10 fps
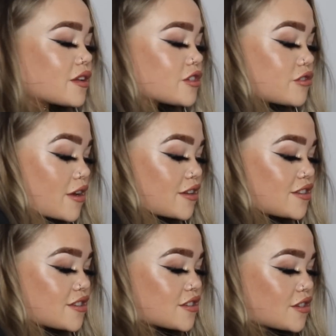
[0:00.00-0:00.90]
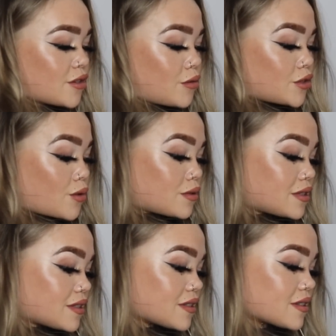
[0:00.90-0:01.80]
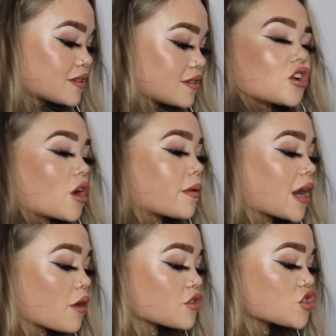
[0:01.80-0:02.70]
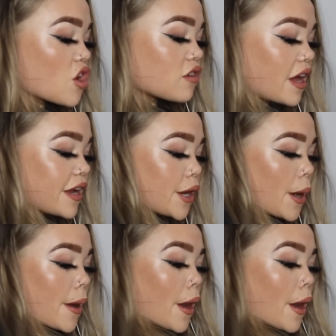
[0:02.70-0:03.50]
and stretch. You know what's wrong with it? Going out of the shot like.